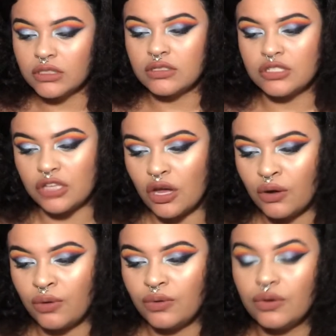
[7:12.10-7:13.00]

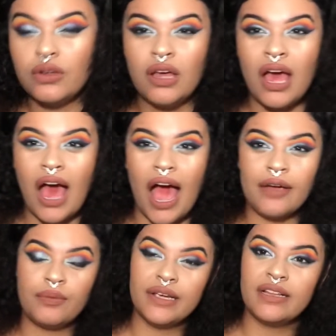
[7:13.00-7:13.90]
So I
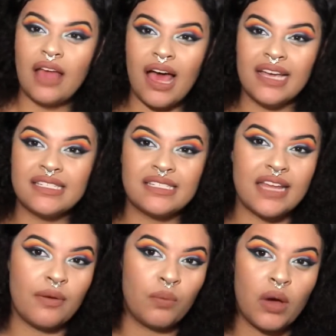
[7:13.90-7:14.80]
realized
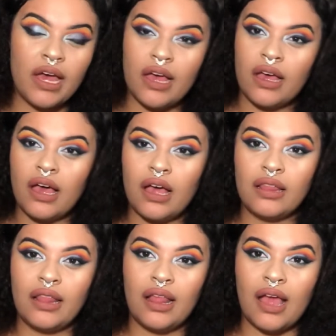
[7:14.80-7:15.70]
that what
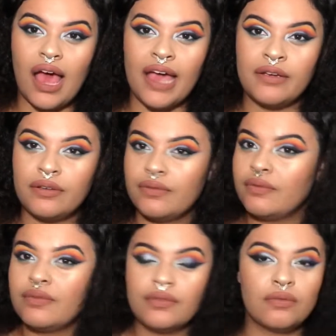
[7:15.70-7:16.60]
I
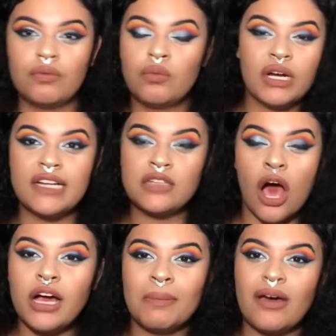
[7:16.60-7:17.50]

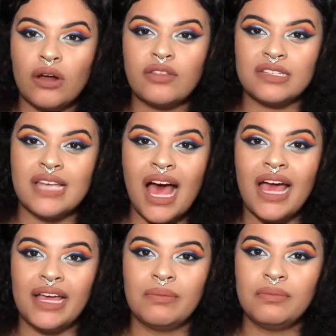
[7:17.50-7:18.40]
talk about all the
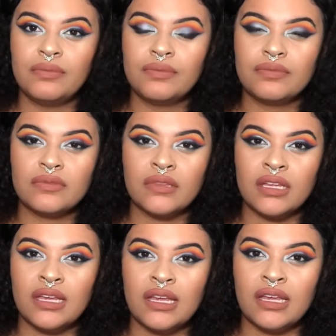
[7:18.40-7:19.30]
time,
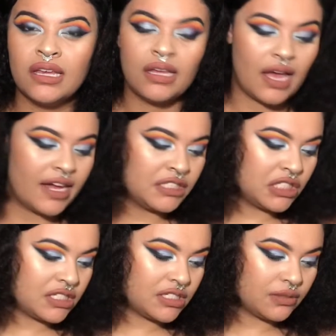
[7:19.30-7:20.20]
I
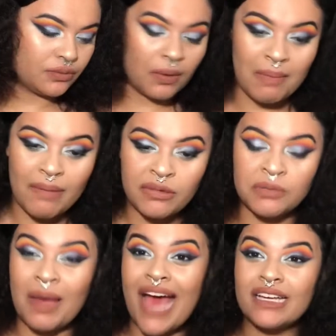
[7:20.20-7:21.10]
just
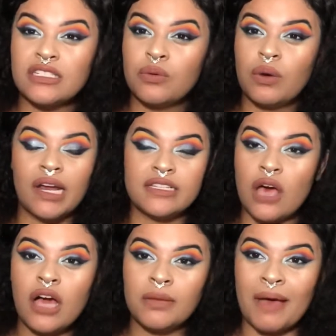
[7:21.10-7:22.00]
remembered back into what I
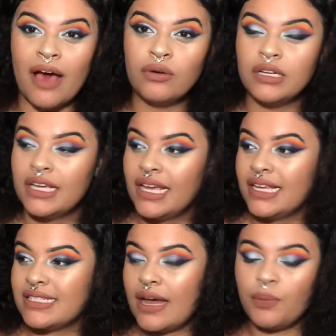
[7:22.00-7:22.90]
talk about,
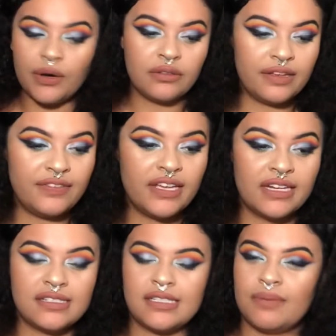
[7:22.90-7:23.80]
is that we're living
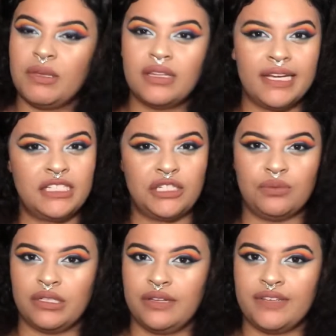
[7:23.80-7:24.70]
in a
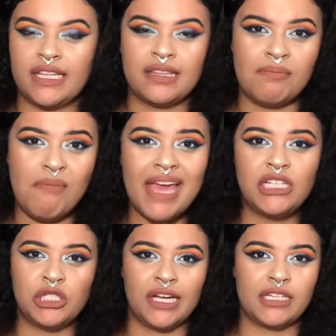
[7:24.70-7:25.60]
simulation. We're living in the
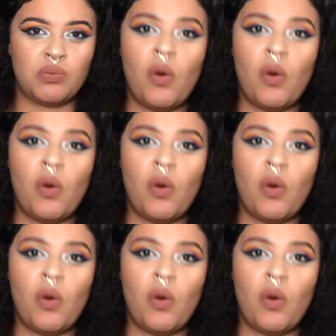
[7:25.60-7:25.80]
matrix.